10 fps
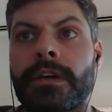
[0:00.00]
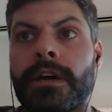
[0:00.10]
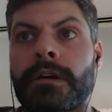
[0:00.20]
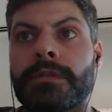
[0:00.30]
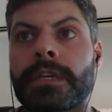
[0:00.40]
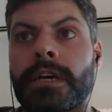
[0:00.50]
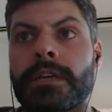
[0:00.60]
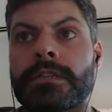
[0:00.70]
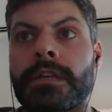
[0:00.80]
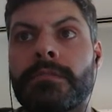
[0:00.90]
common
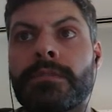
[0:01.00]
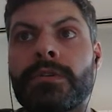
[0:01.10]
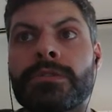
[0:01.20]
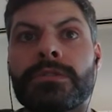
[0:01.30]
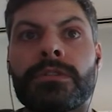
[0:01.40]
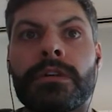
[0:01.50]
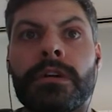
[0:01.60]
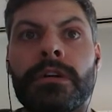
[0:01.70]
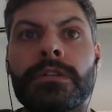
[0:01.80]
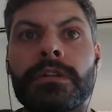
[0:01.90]
case that most or
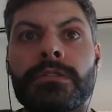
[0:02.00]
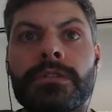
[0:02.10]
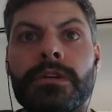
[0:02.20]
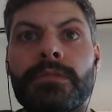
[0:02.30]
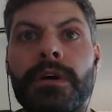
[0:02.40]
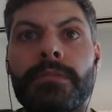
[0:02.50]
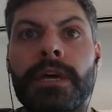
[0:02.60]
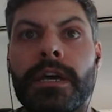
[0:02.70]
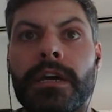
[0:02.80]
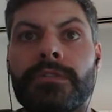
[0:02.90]
all nodes are well
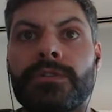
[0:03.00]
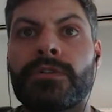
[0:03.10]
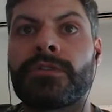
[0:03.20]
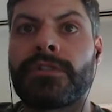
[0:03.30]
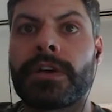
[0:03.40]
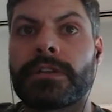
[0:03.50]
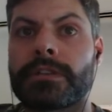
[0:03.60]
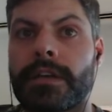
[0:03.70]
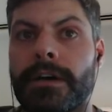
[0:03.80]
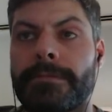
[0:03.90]
behaved or fail
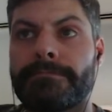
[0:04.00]
stop.